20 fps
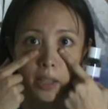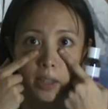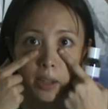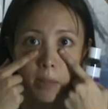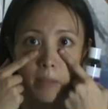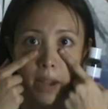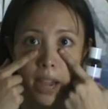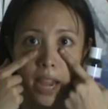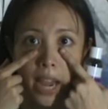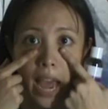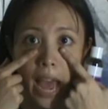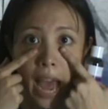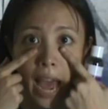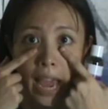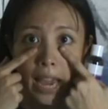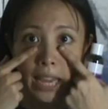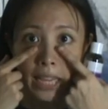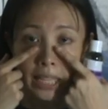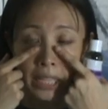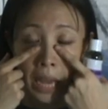under my
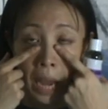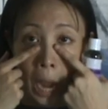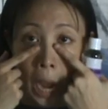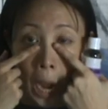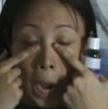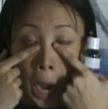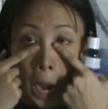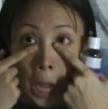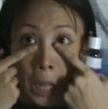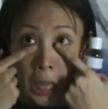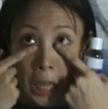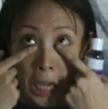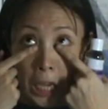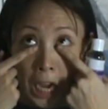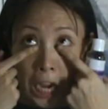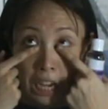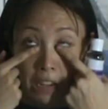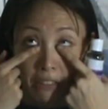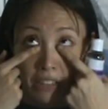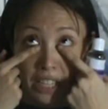eyes they
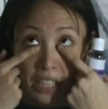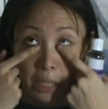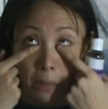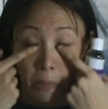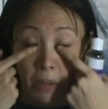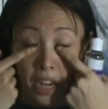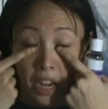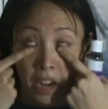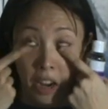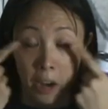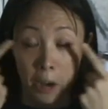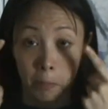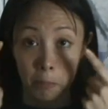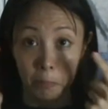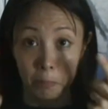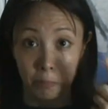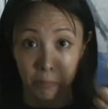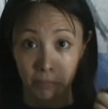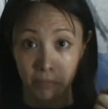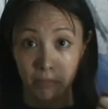kind of disappear
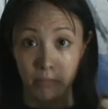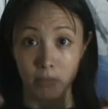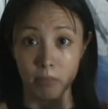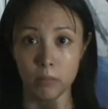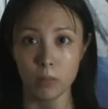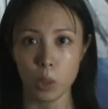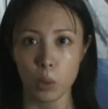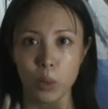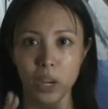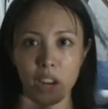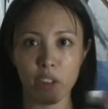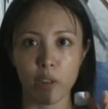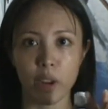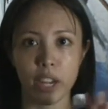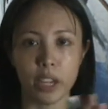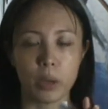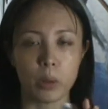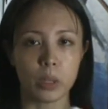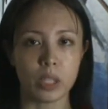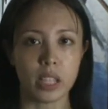whenever I
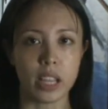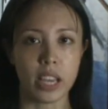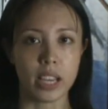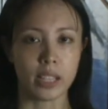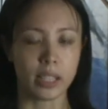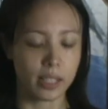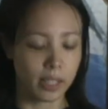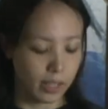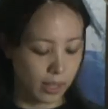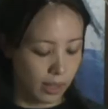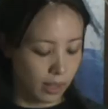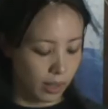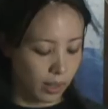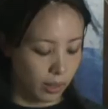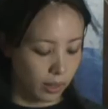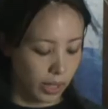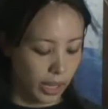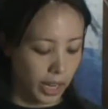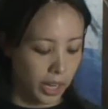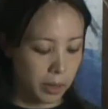use this.
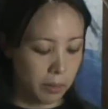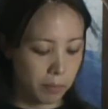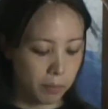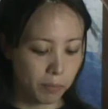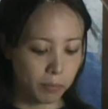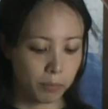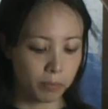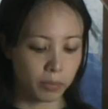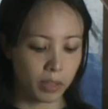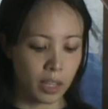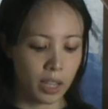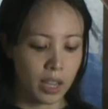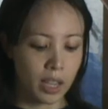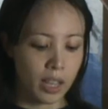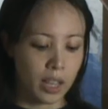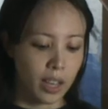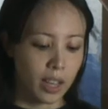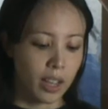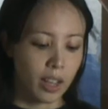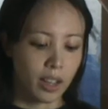Okay?
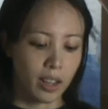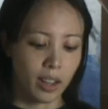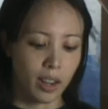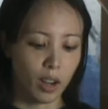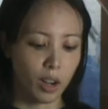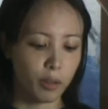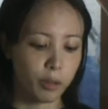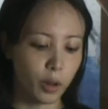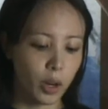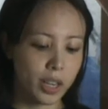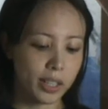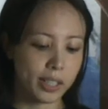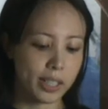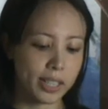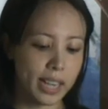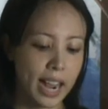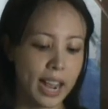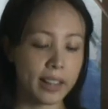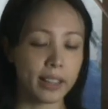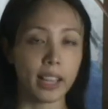Of course,
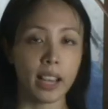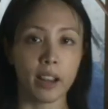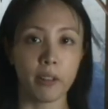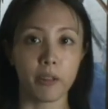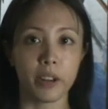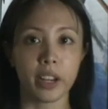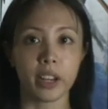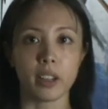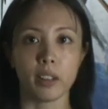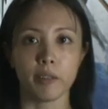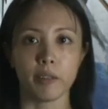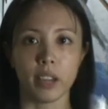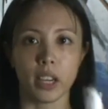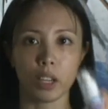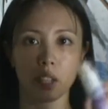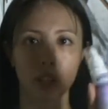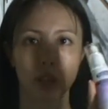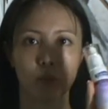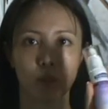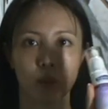this anti-wrinkle
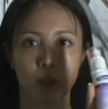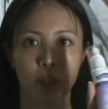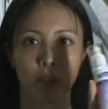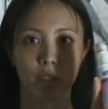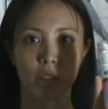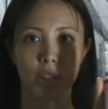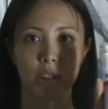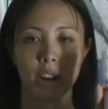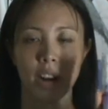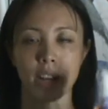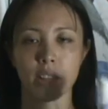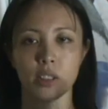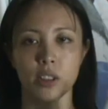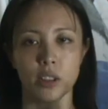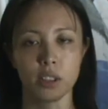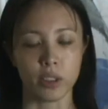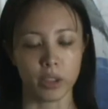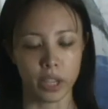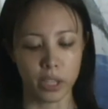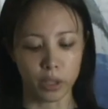facial
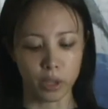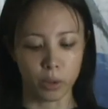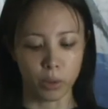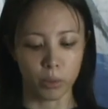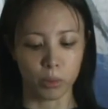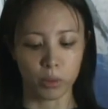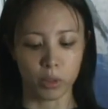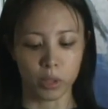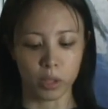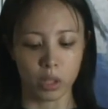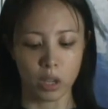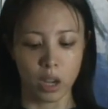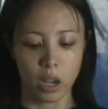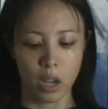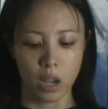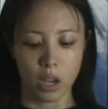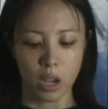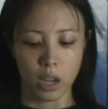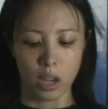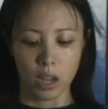moisturizer you can use
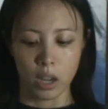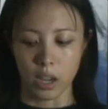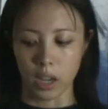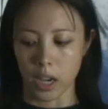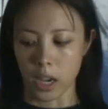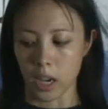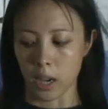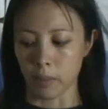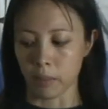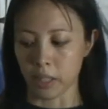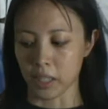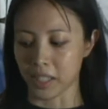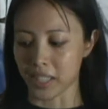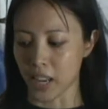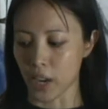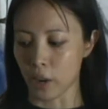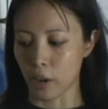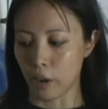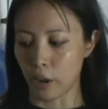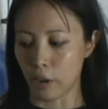
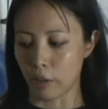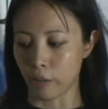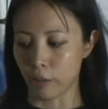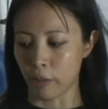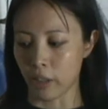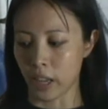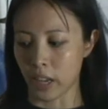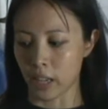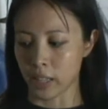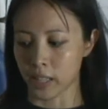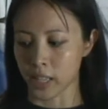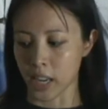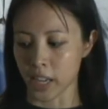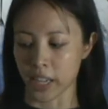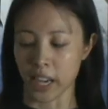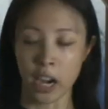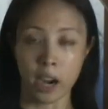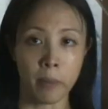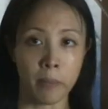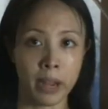instead of the
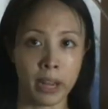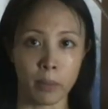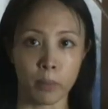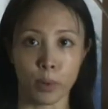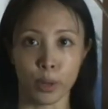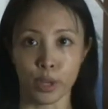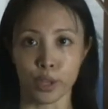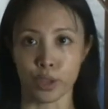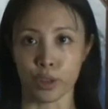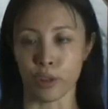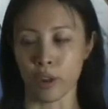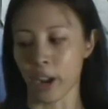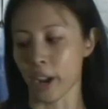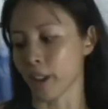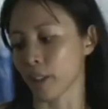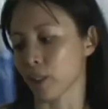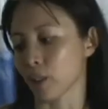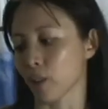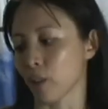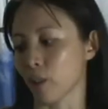sun care matte
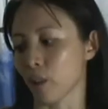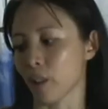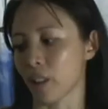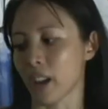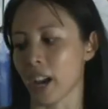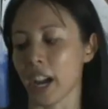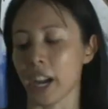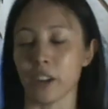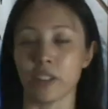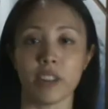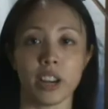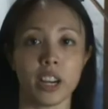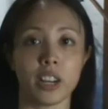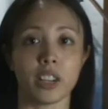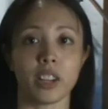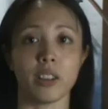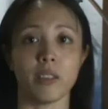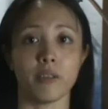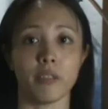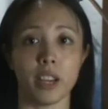moisturizer or the
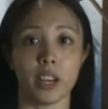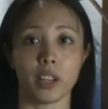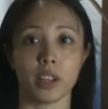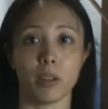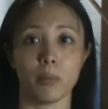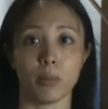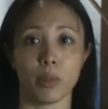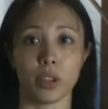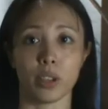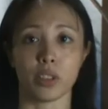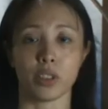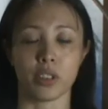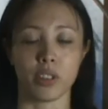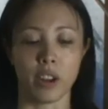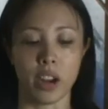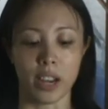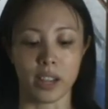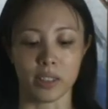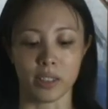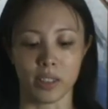hydration facial
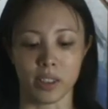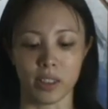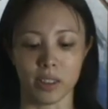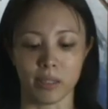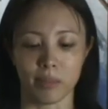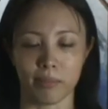moisturizer.